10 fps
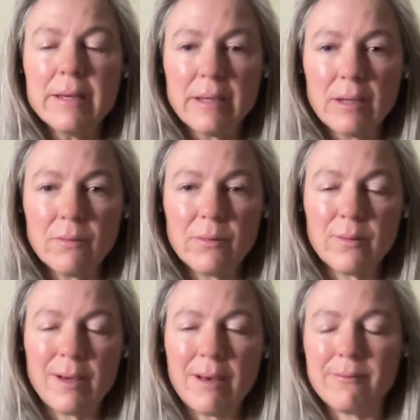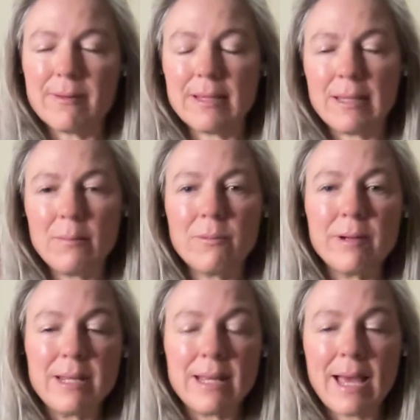if you are feeling
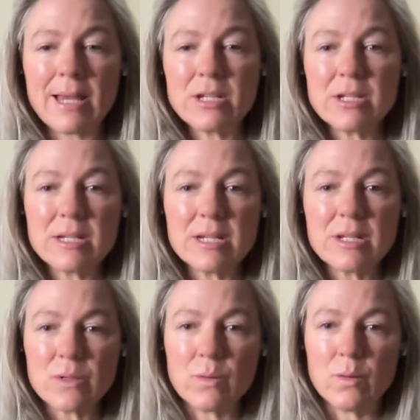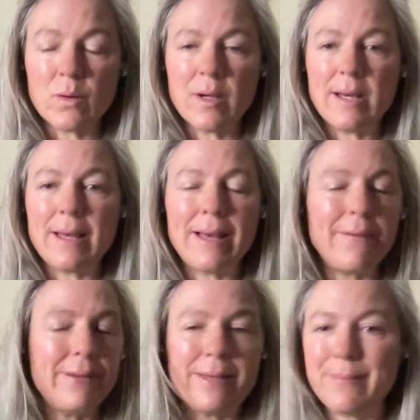pretty anxious or
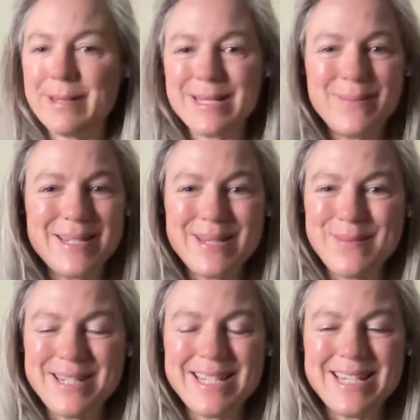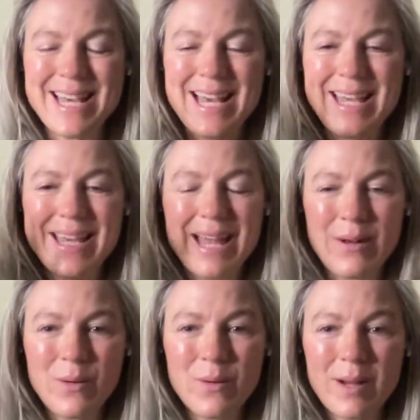having a busy day and
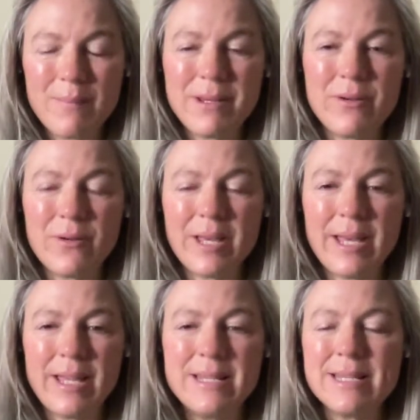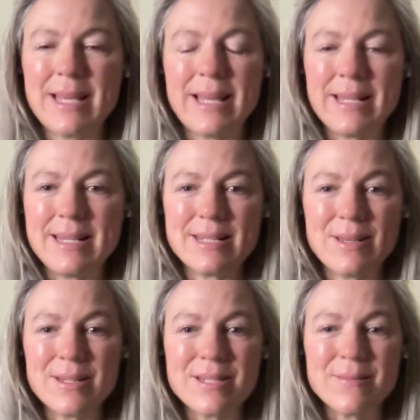caught up in your head, and there's
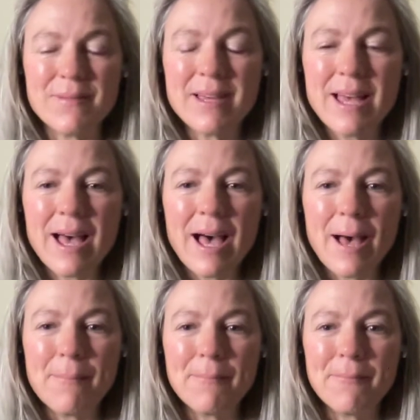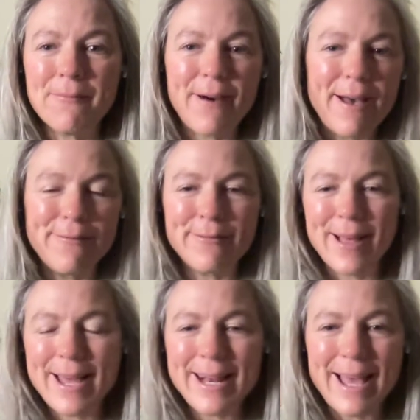lots of fight
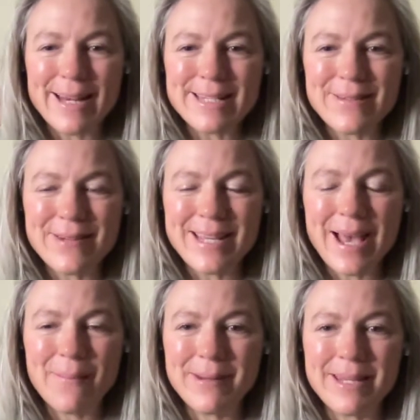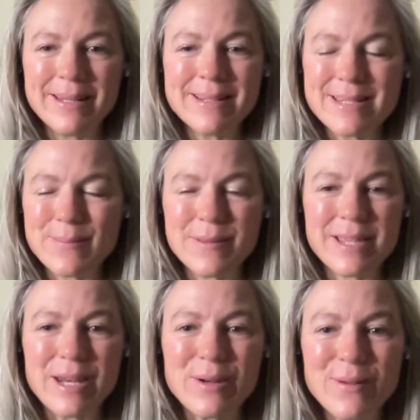flight activity happening.
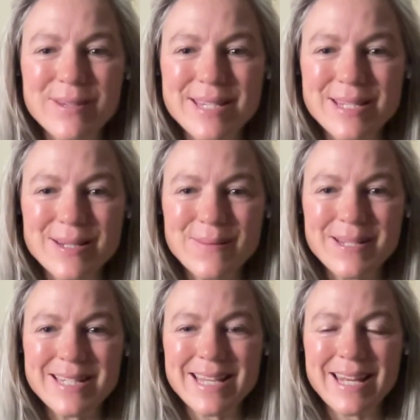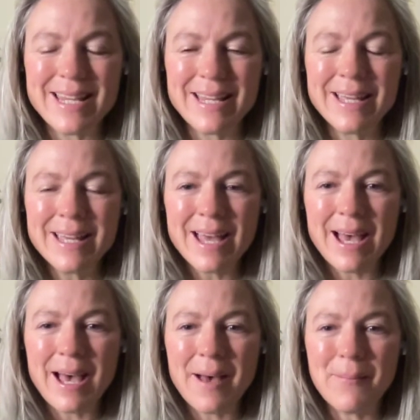Sympathetic nervous system is getting
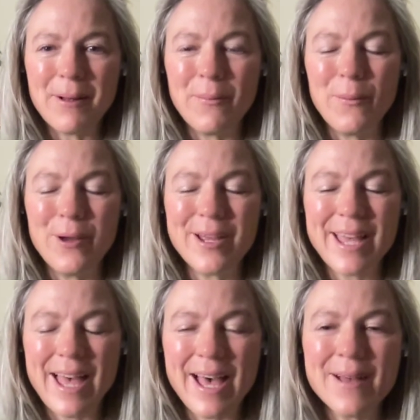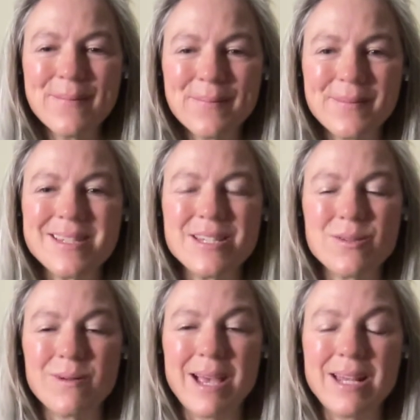a workout. This is a
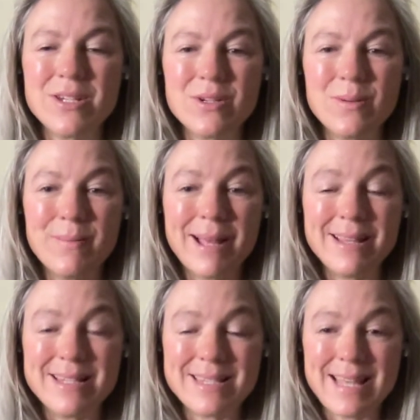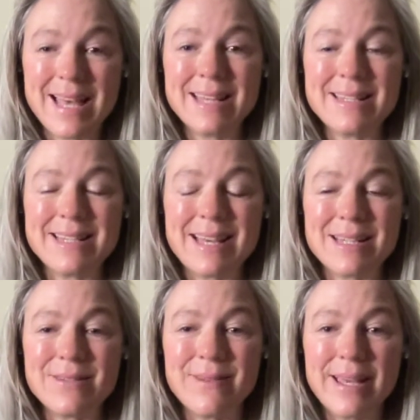way to balance that, to
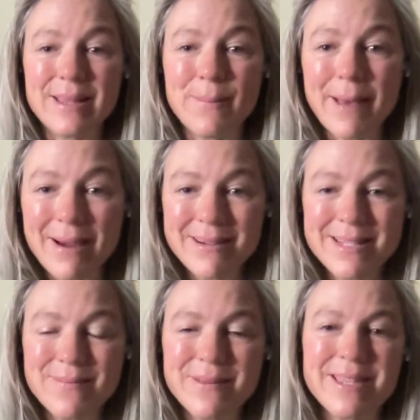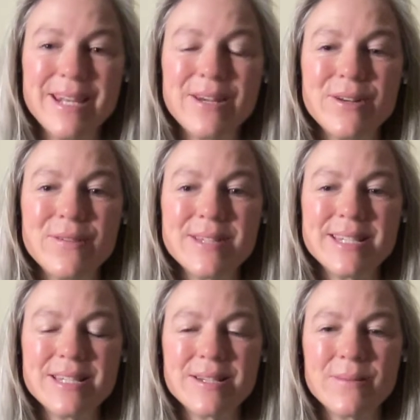activate the parasympathetic nervous
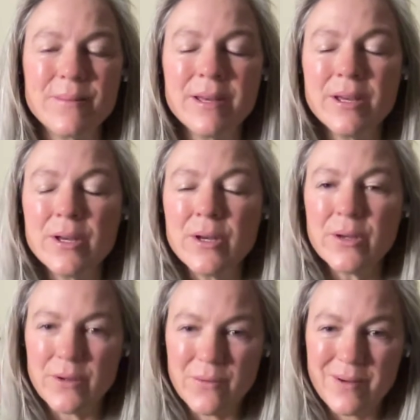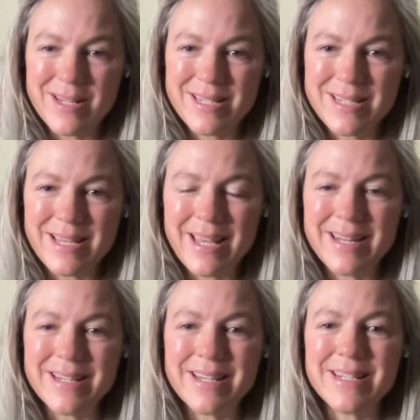system, your rest
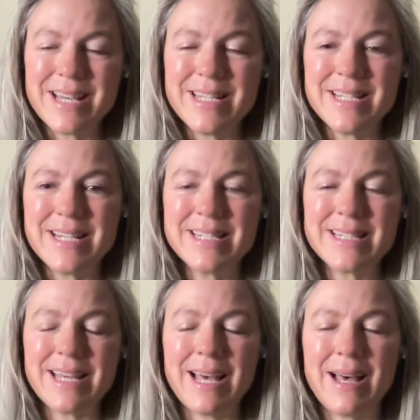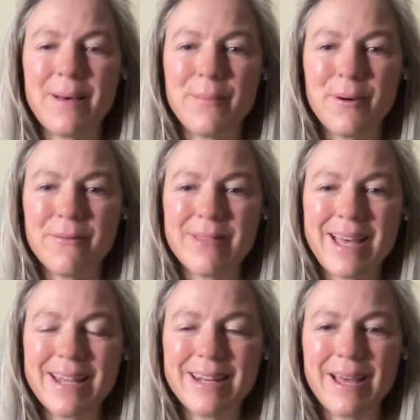and digest of
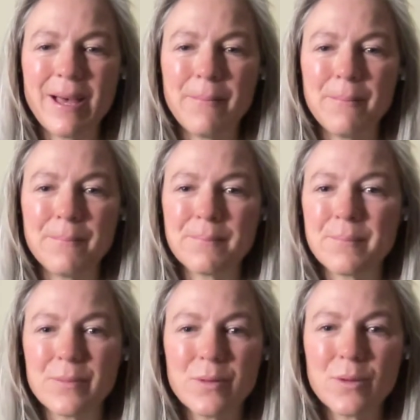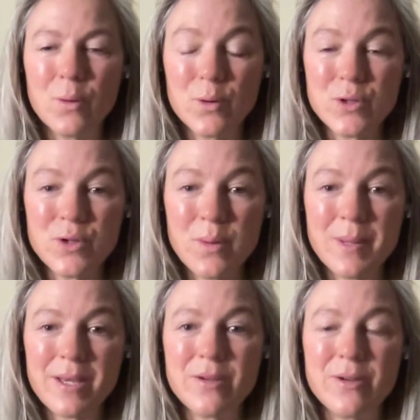that
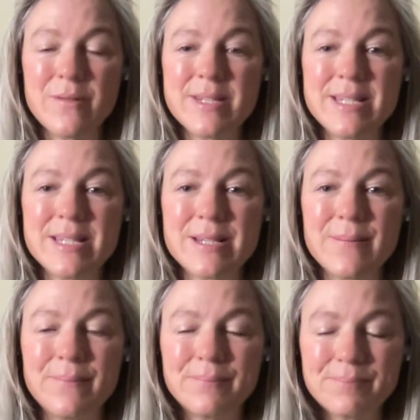autonomic nervous system.